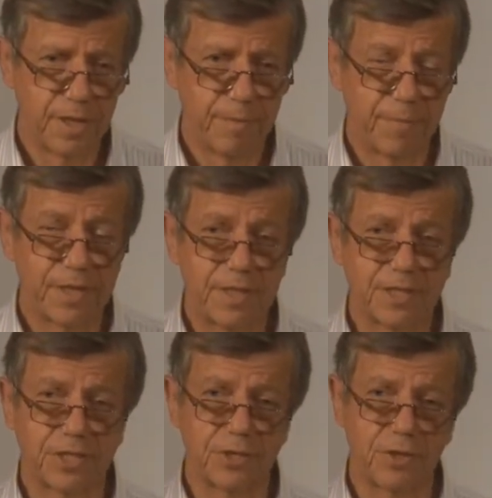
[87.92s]
but
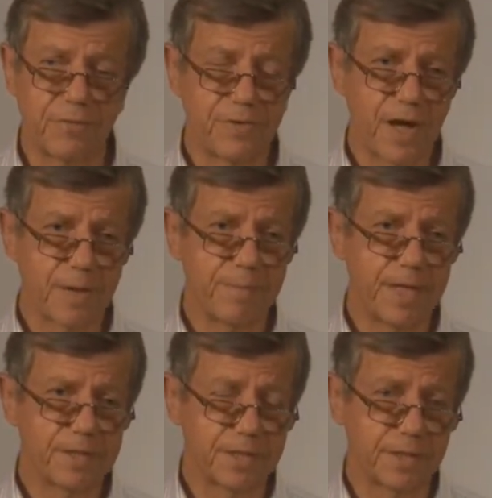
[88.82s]
it's so
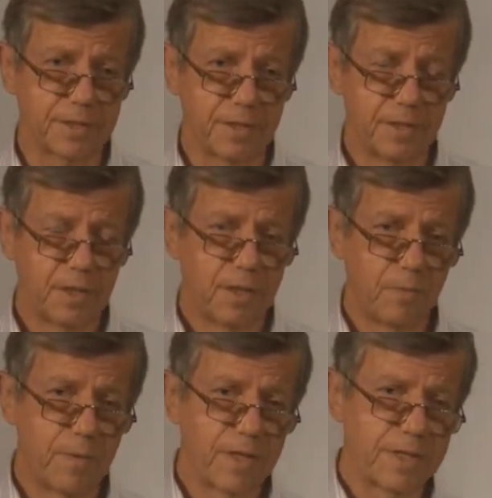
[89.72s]
fragmented.
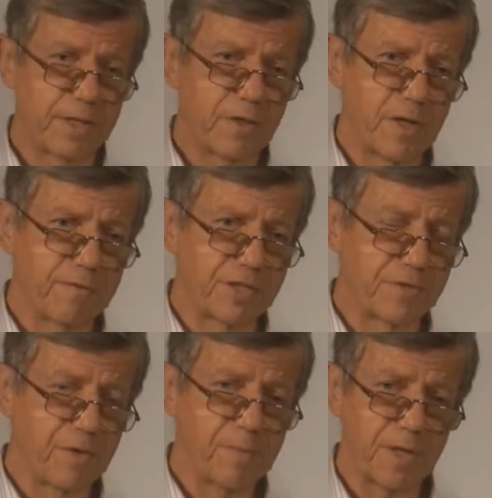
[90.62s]
One day you have
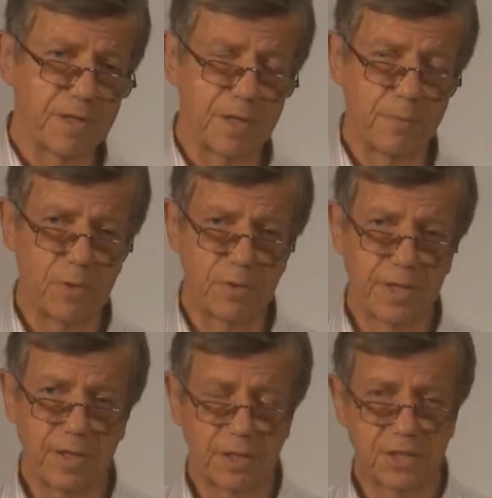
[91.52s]
swimming in the
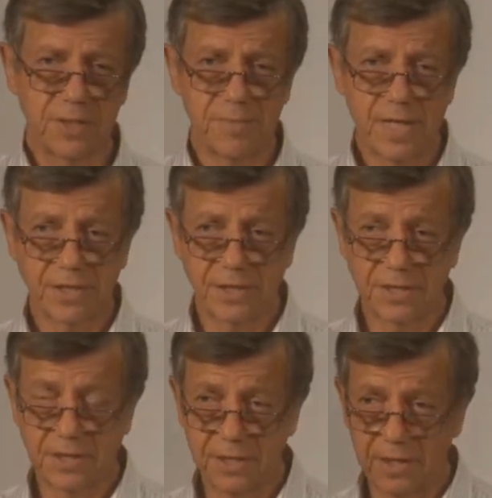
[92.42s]
morning,
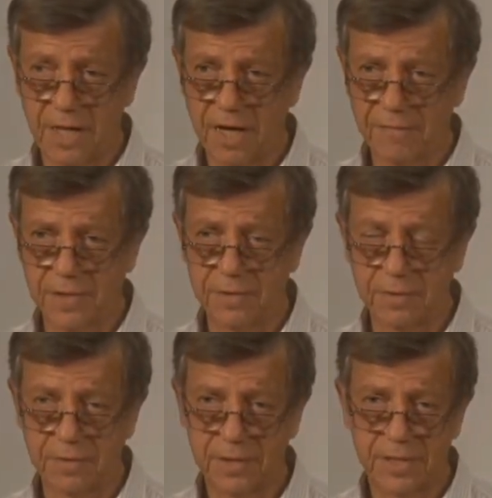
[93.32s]
gymnastics in the
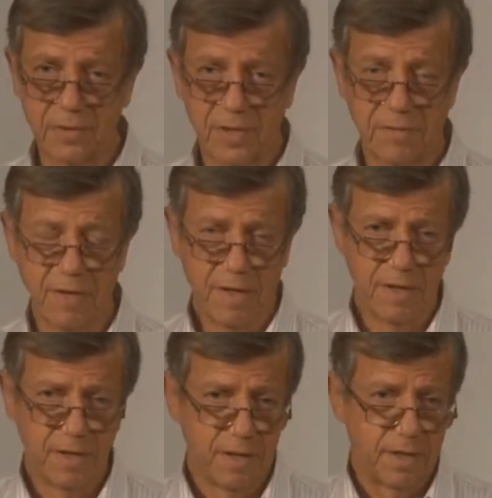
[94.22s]
afternoon, then you have
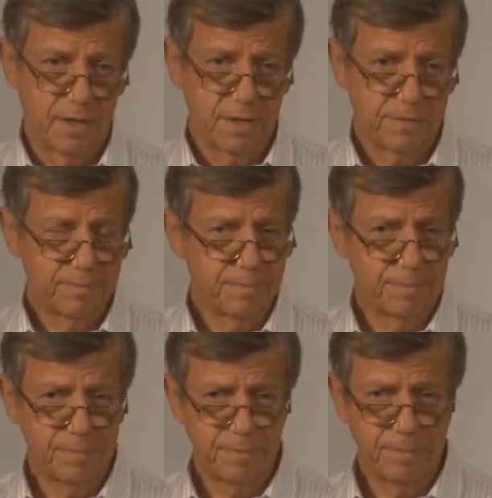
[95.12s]

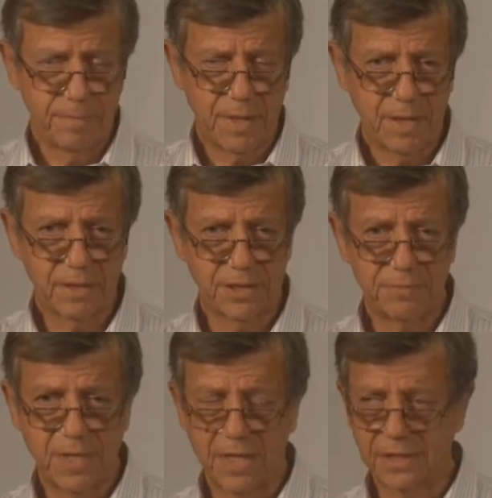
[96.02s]
male
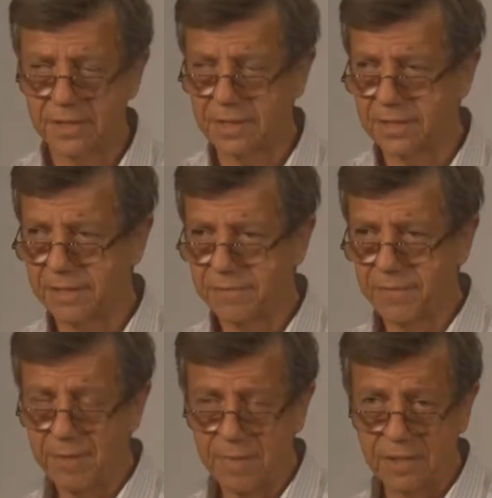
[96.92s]
gymnastics and
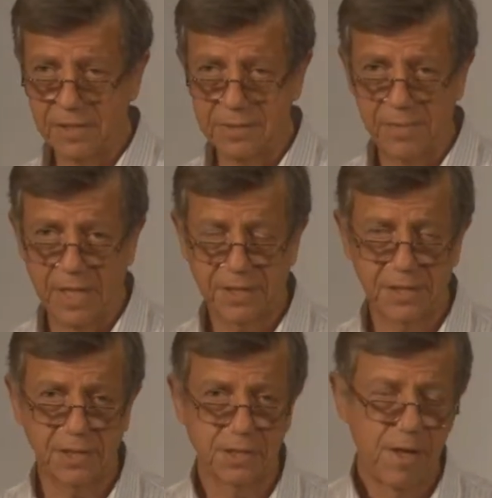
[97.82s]
female
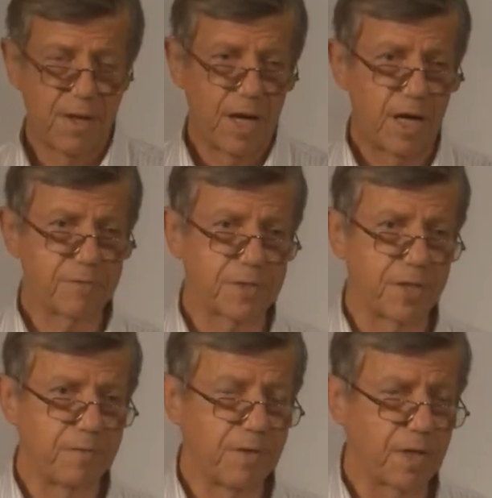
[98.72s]
gymnastics. After
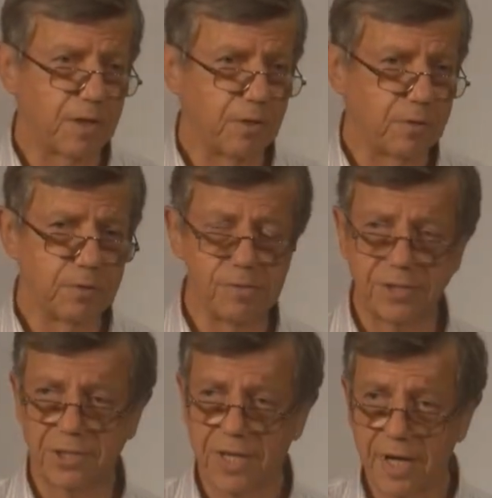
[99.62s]
a week, you
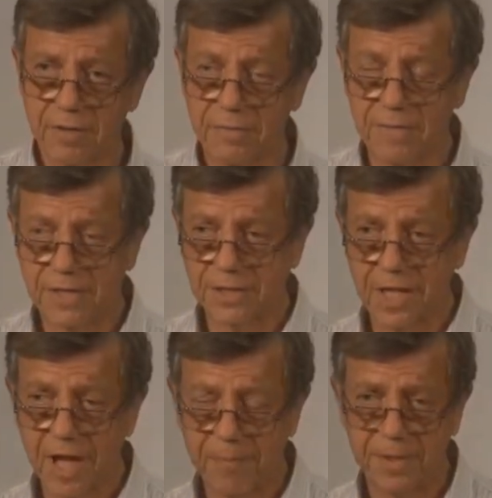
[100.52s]
lose track of what's
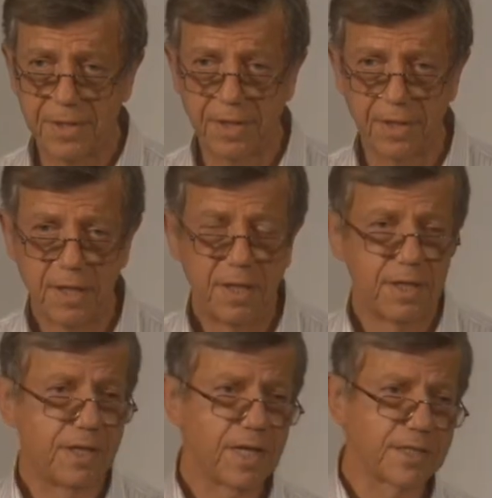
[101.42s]
happening.
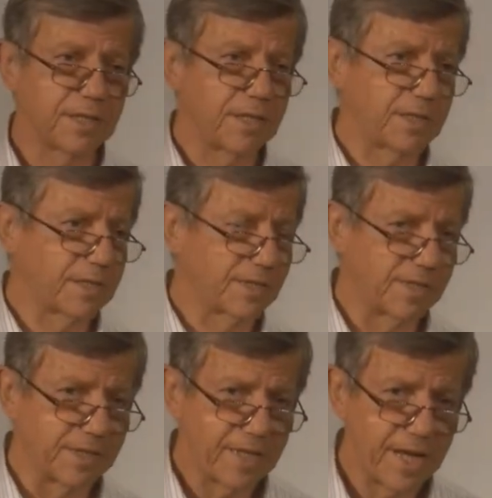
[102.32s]
Yes, it's
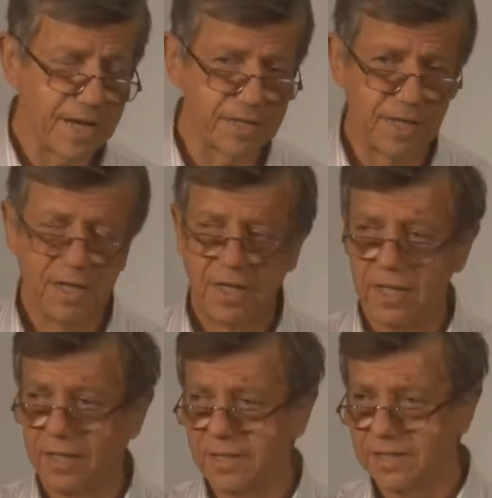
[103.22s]
great.
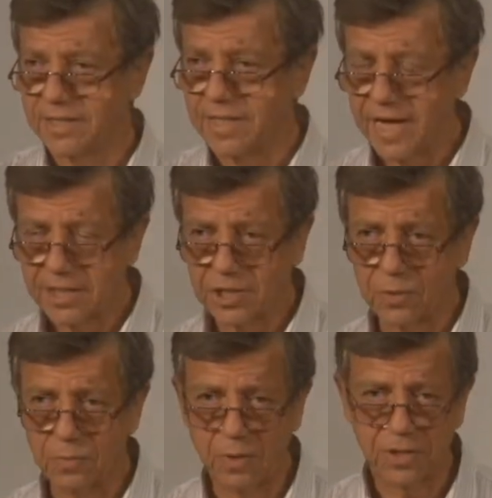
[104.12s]
It's nice
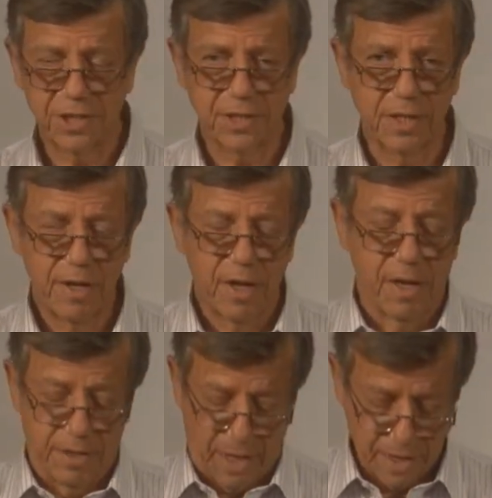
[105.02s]
to watch it.
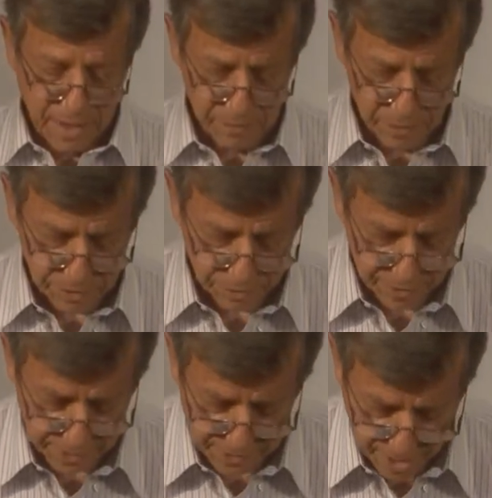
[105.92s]
I give you two
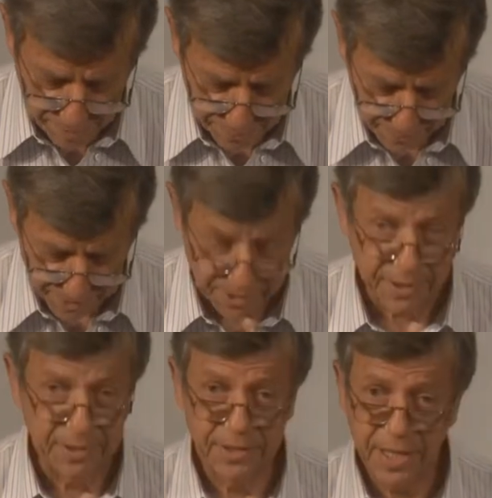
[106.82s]
examples.
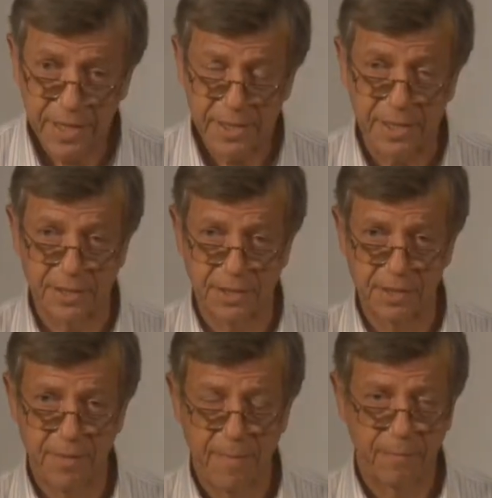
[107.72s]
Tennis.
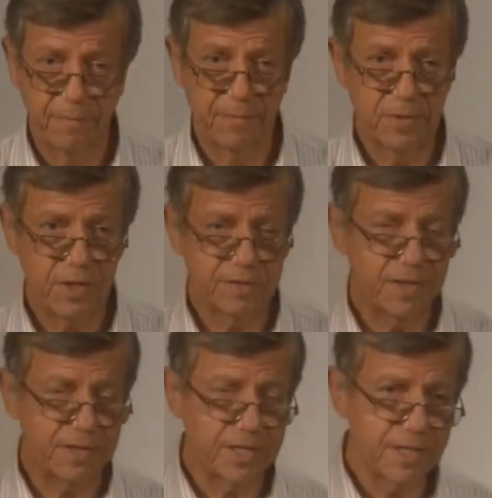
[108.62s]
When you have
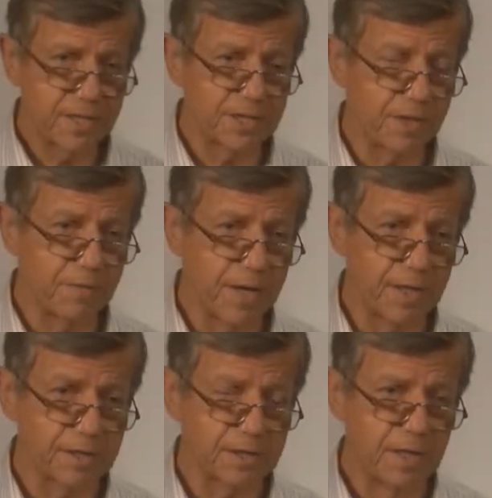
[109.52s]
a tennis
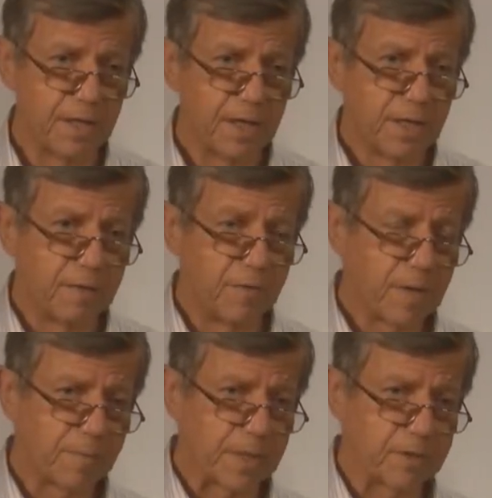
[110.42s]
event,
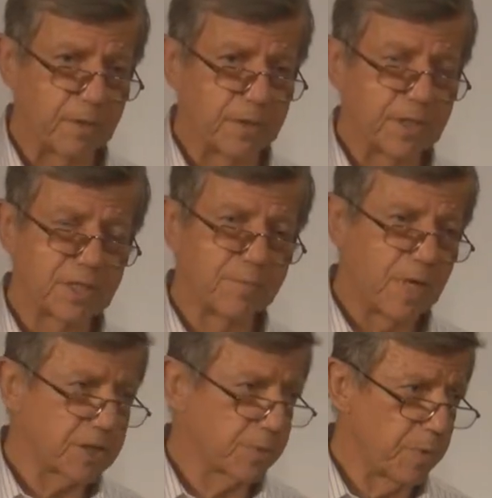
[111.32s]
Wimbledon, it's
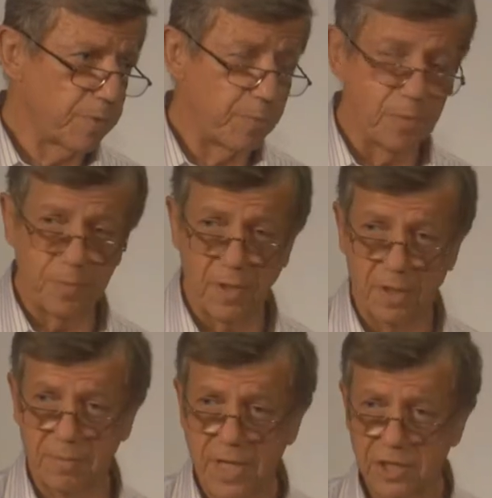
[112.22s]
much more
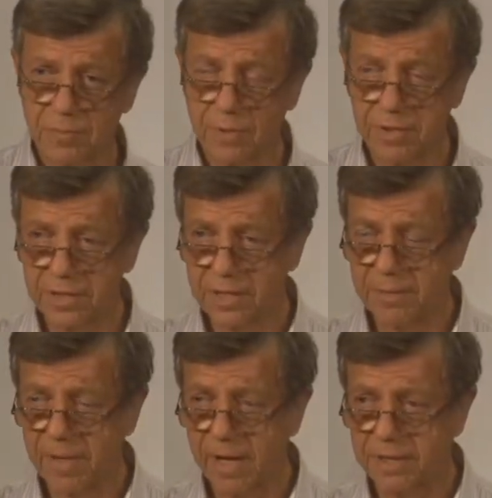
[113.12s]
popular, much more in
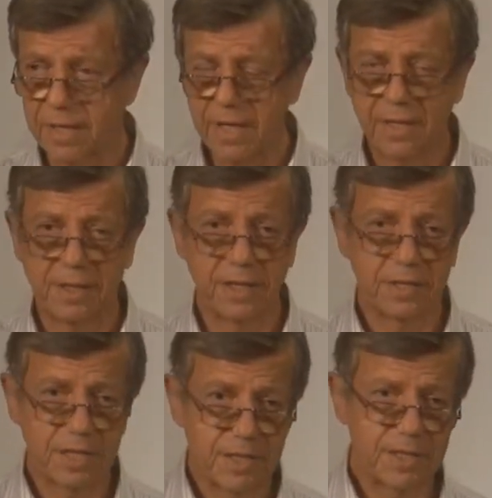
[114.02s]
demand than
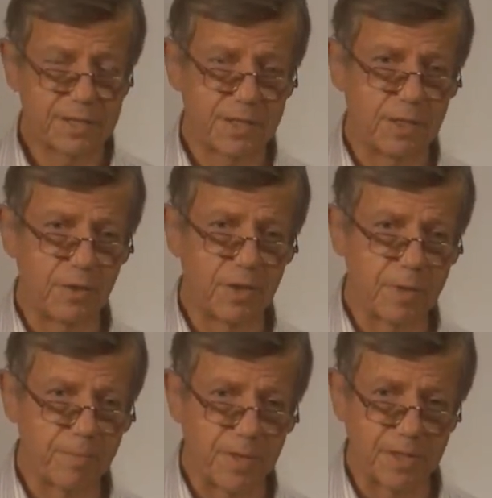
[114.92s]
tennis at the
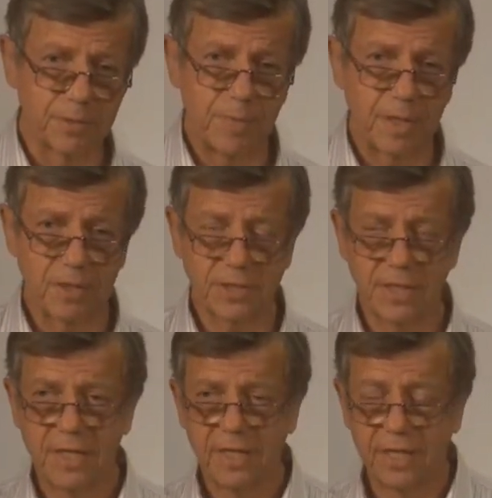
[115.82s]
Olympics, because
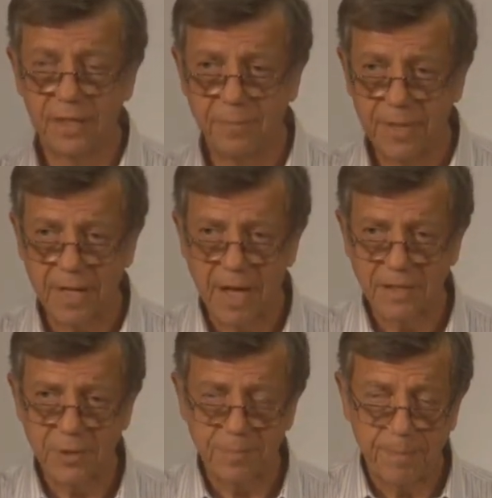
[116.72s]
it
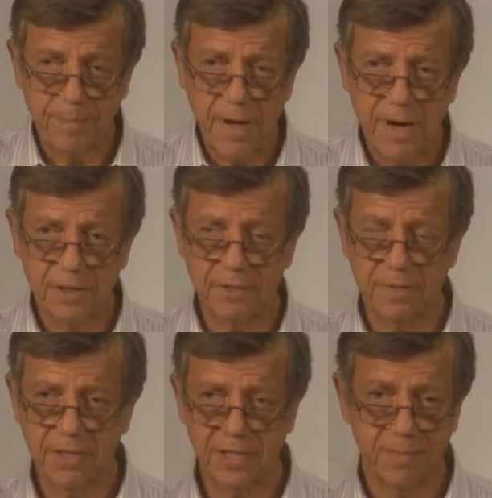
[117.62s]
becomes part of
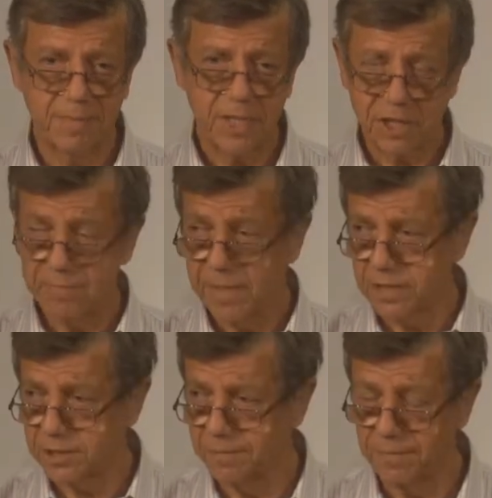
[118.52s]
this
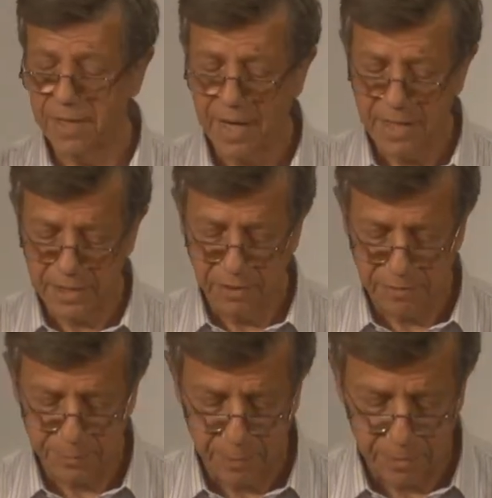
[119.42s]
mishmash of variety of
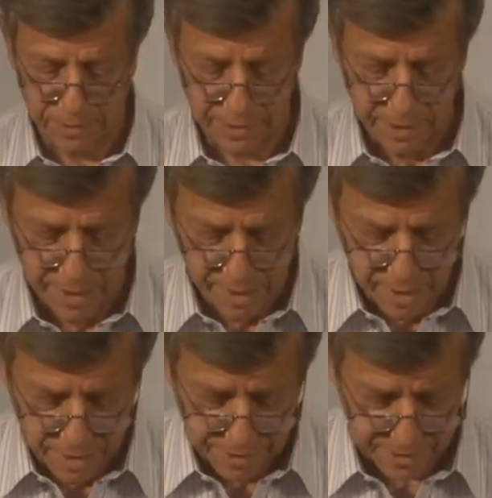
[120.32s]
sports.
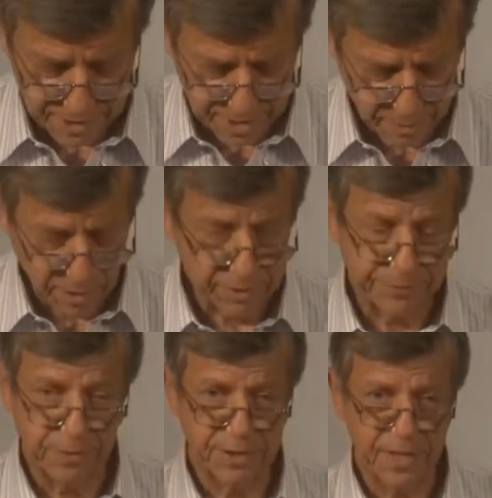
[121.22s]
The same goes
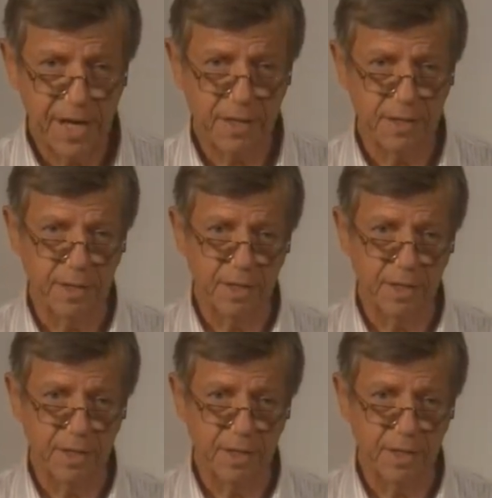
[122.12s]
for cycling.